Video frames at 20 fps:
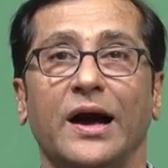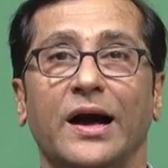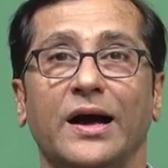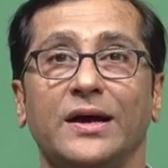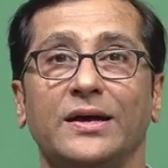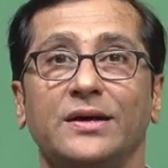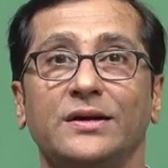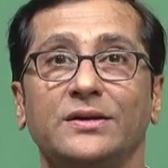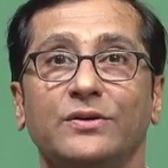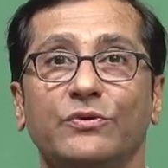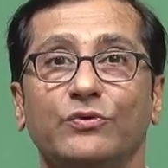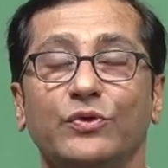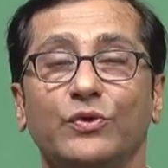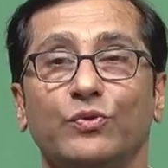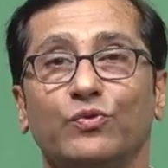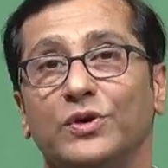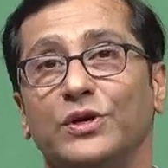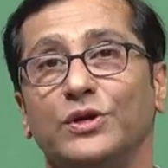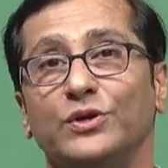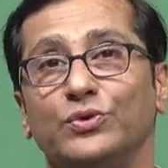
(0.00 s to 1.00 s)
and we
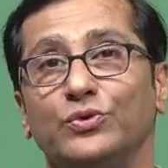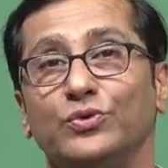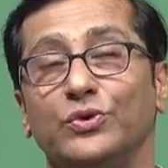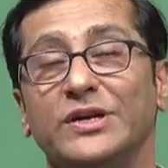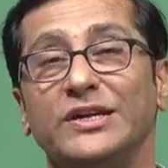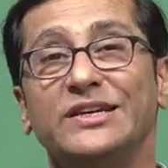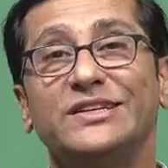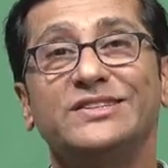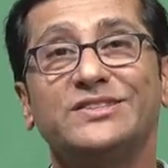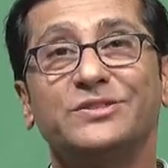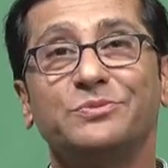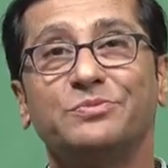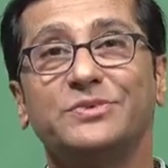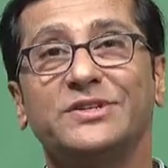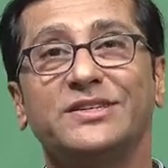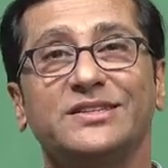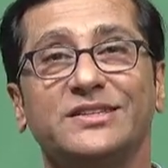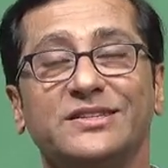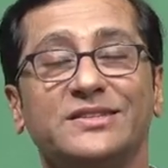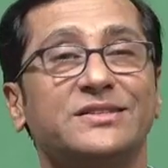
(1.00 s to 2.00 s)
want to
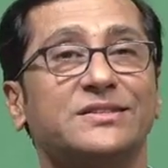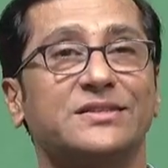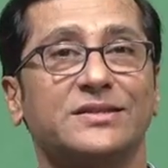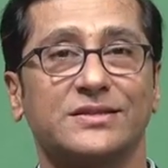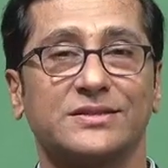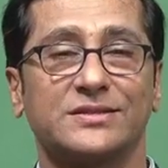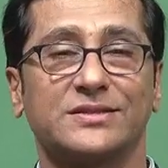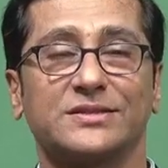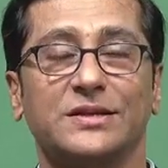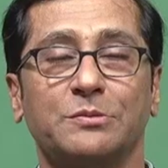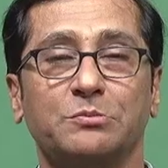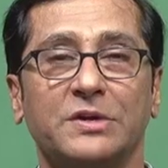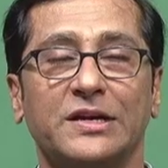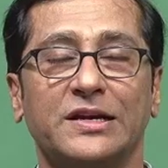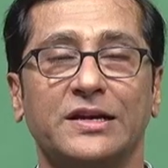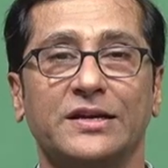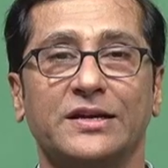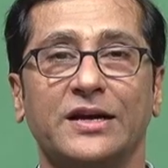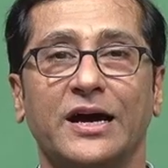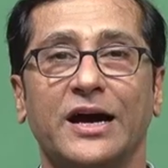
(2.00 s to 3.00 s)
interpret the results
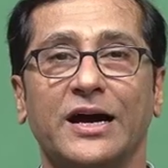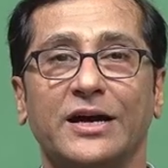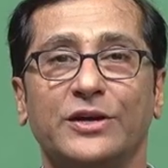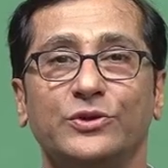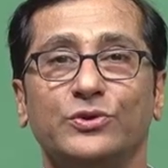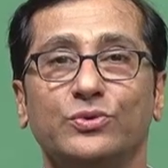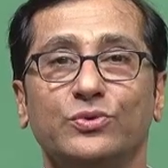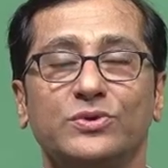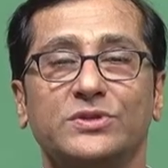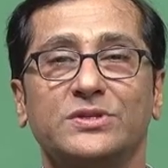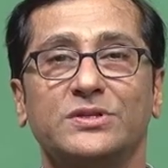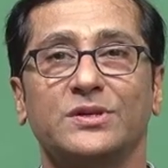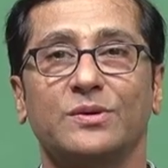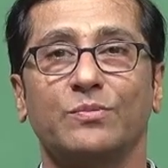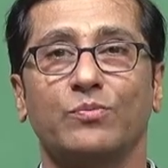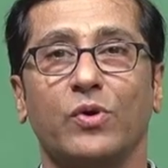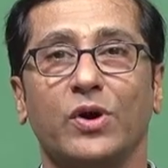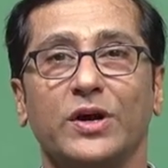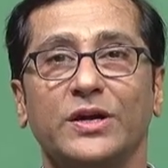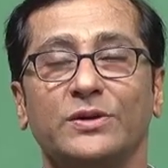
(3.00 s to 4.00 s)
something like i use
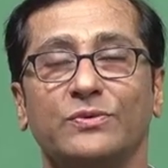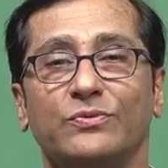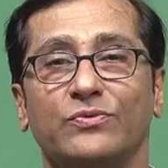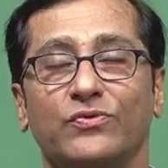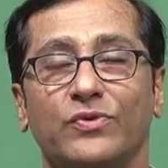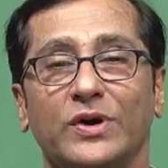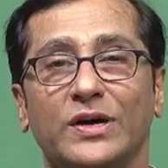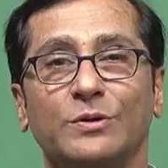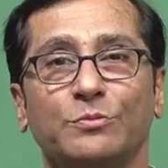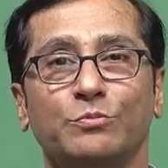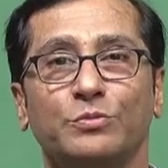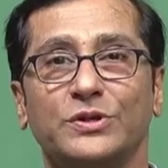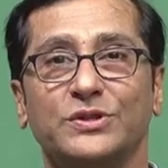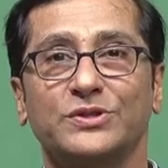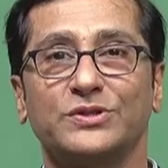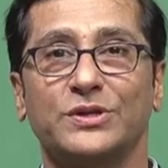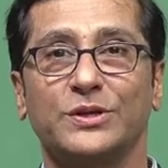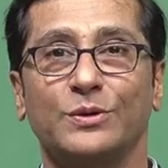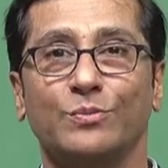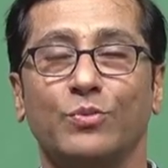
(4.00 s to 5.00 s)
0.1
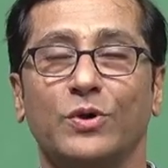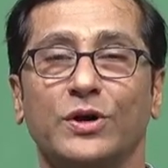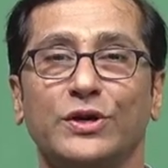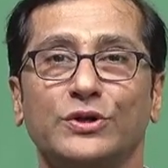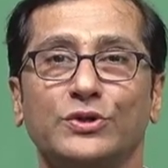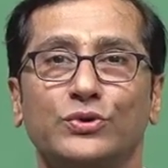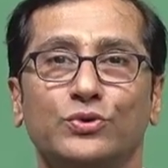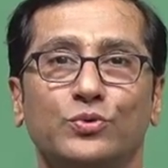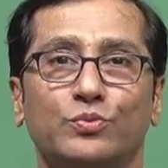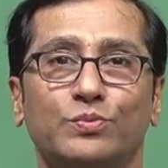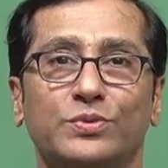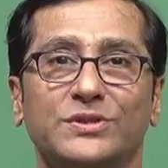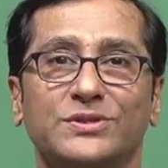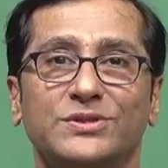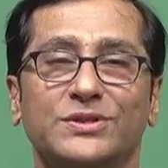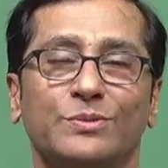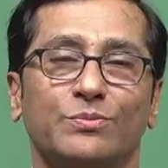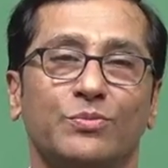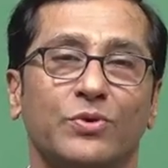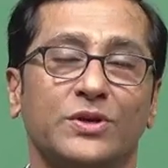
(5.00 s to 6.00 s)
percent 0.2
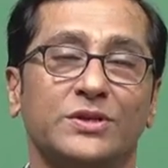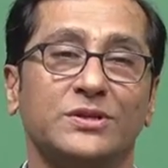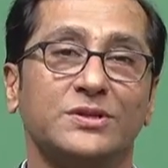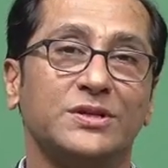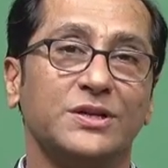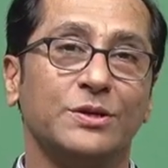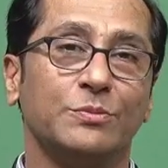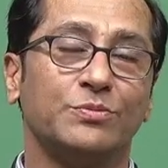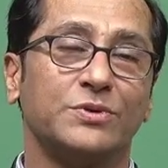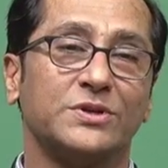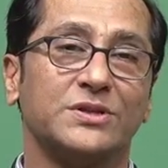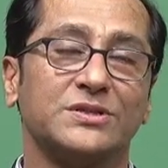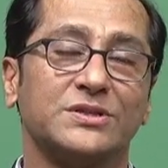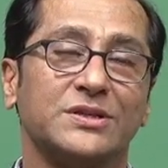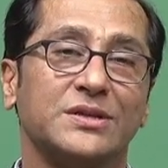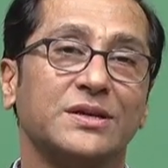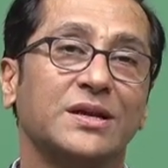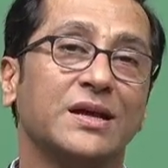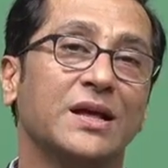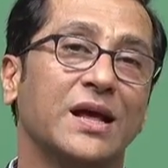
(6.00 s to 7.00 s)
percent 0.3
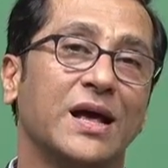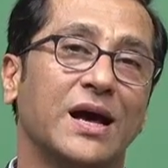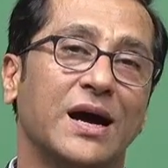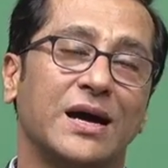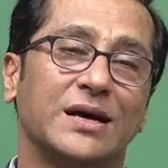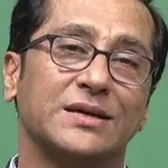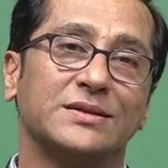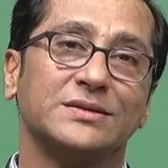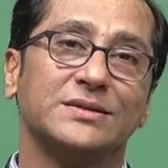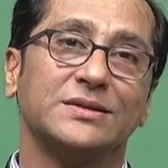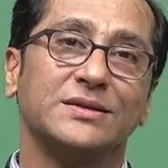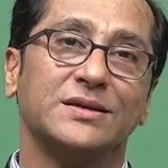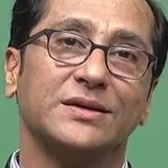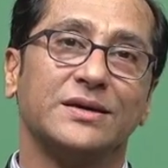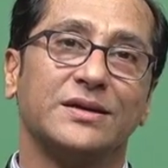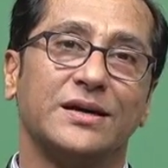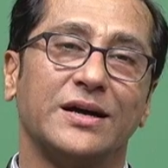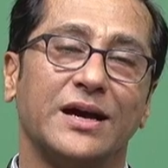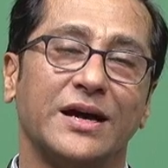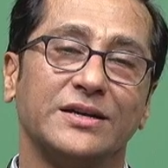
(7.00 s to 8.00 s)
percent as a
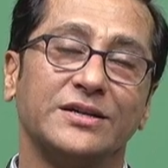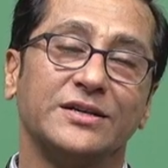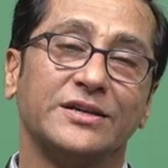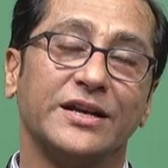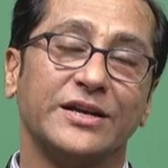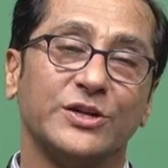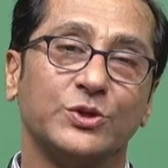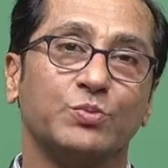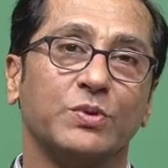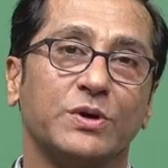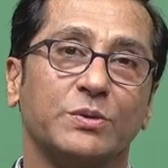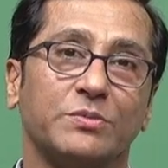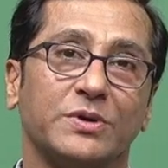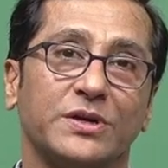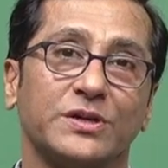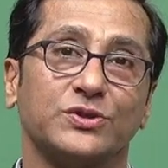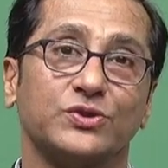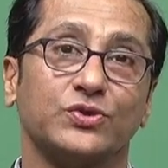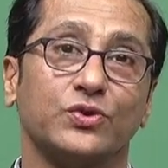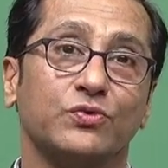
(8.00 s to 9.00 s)
uh, i did
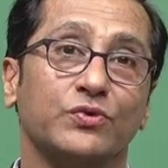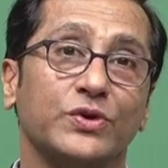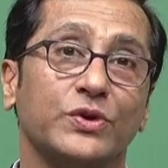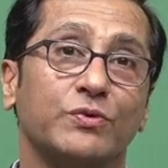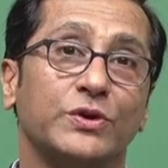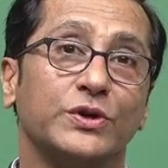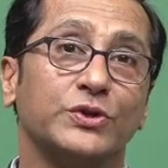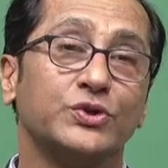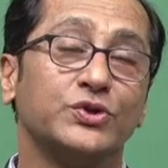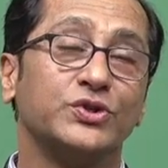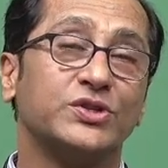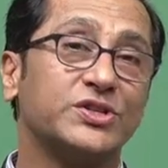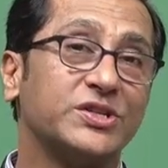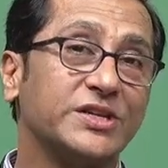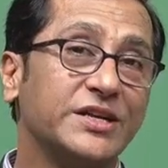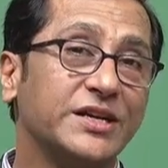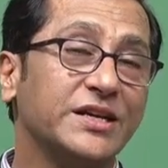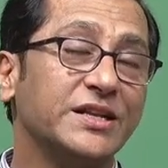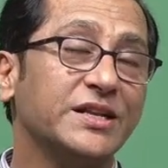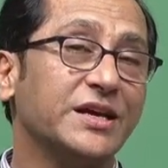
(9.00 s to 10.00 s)
experiment so we want to
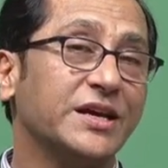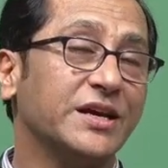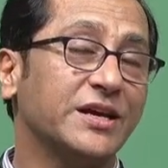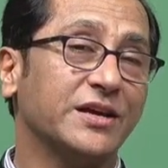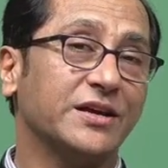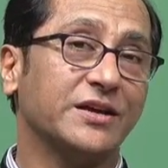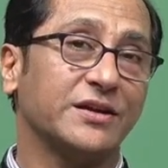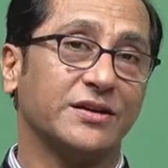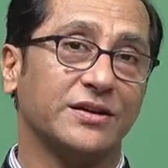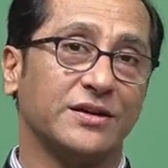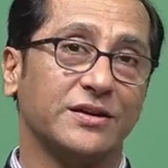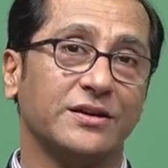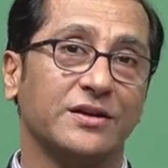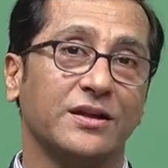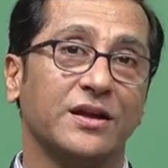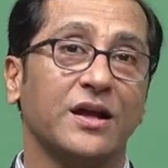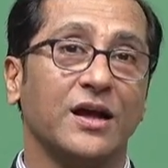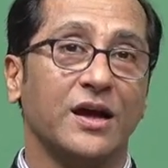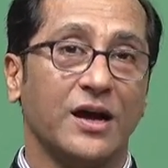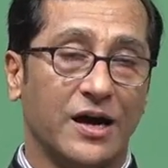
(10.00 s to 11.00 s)
train the ann
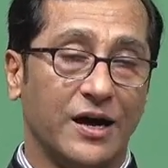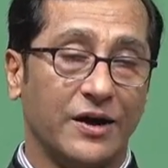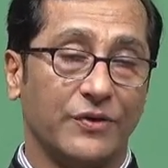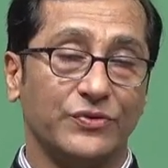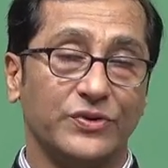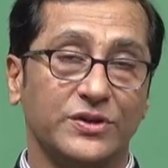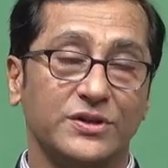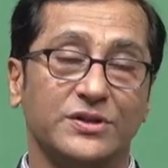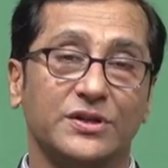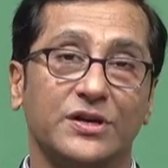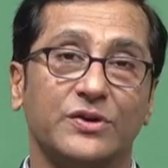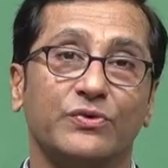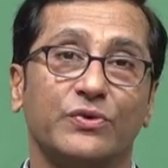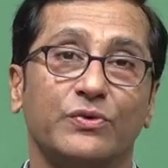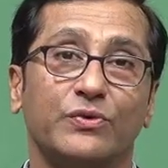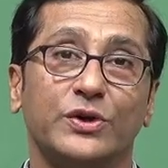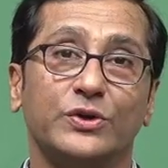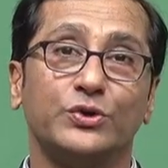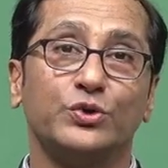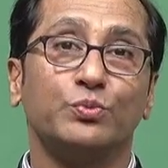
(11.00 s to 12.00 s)
after that,
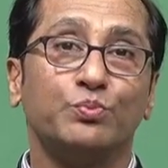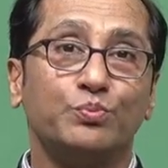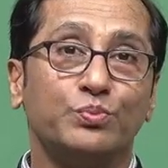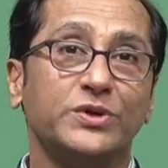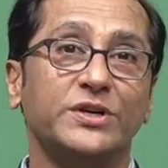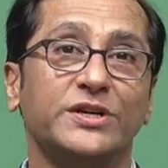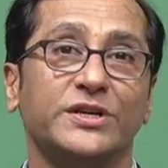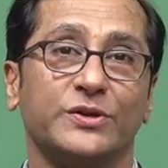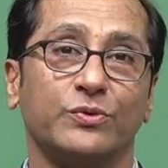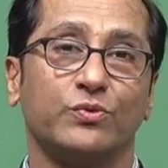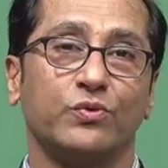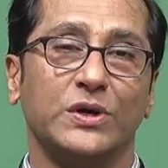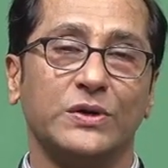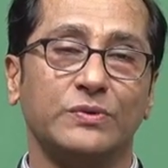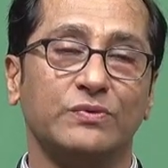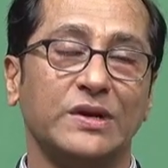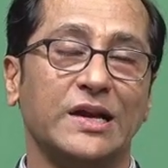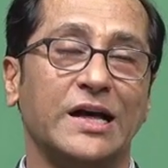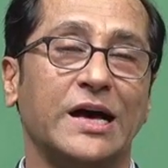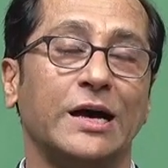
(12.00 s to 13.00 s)
we want to predict
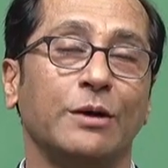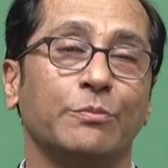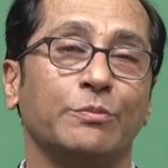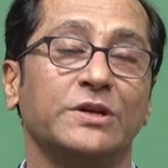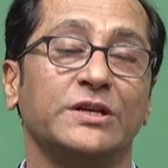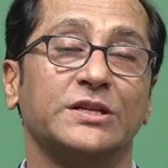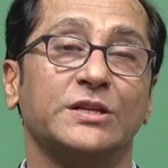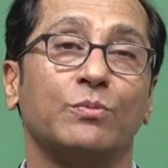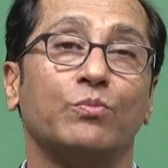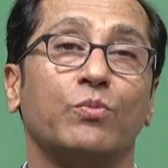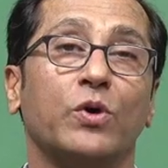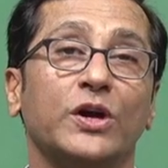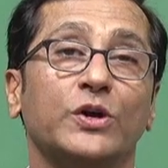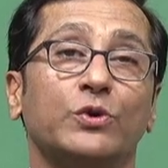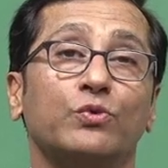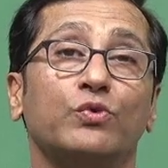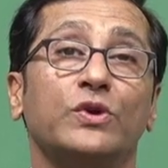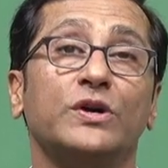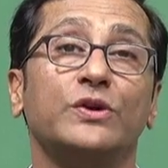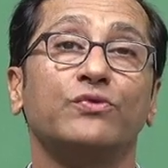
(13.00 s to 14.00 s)
what will happen at the
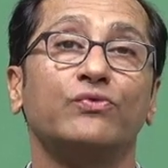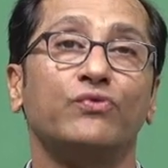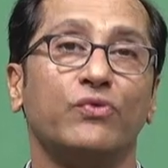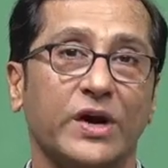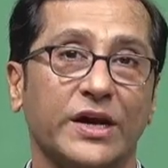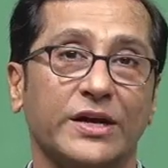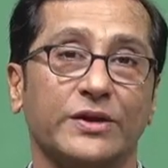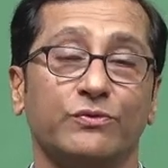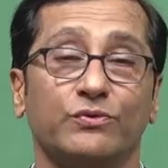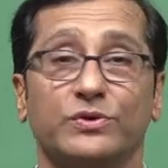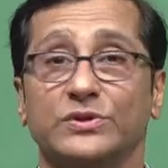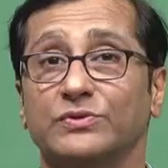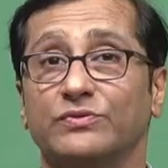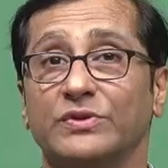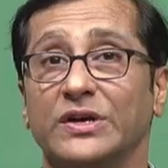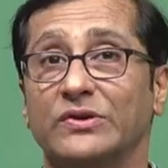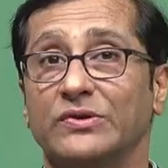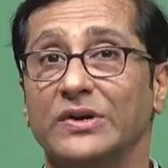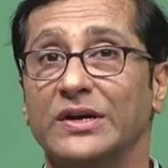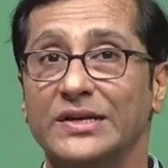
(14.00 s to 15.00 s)
0.15, which
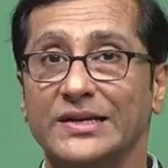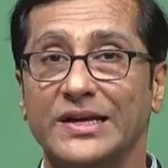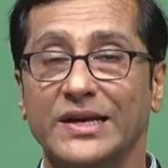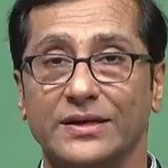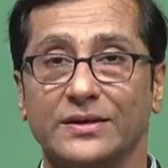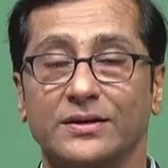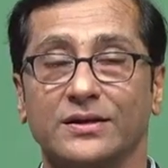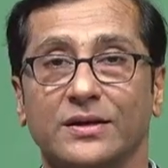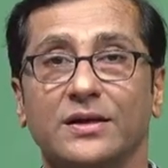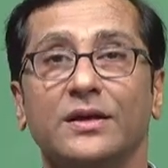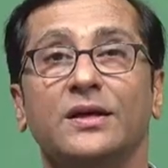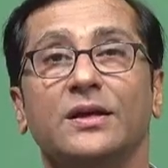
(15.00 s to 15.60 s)
we have not done.